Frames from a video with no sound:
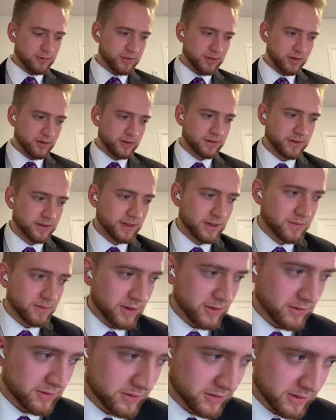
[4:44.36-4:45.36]
were talking
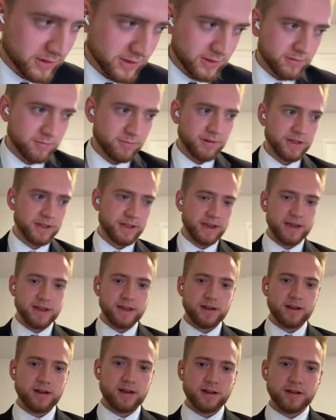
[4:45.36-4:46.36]
about weak
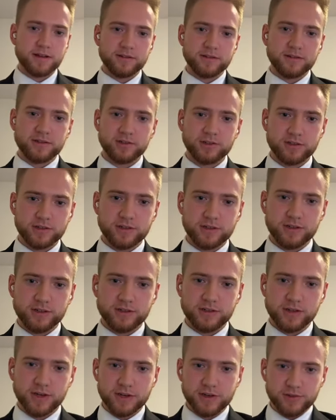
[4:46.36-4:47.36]
AI and
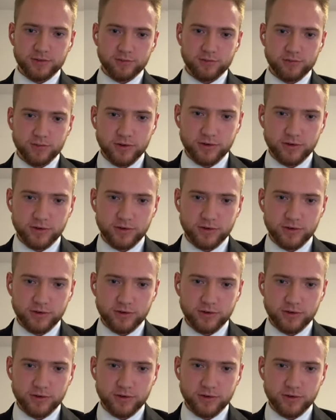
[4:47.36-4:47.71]
and Chinese room